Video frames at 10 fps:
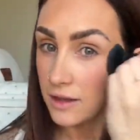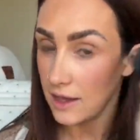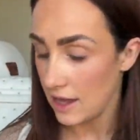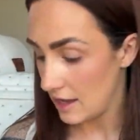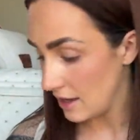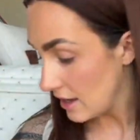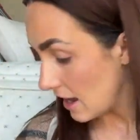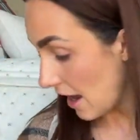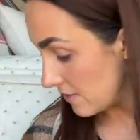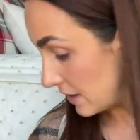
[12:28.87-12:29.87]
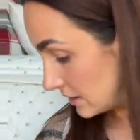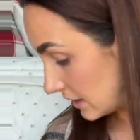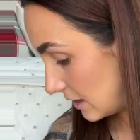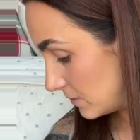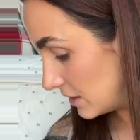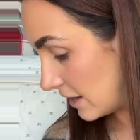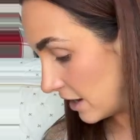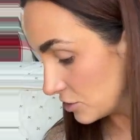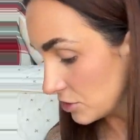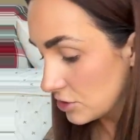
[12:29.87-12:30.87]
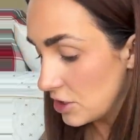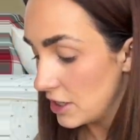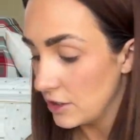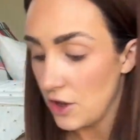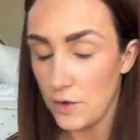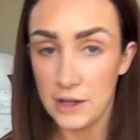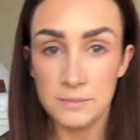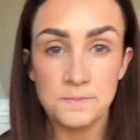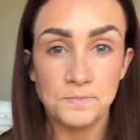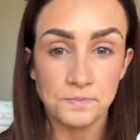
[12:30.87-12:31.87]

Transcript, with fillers: Okay, and then to keep the natural train going,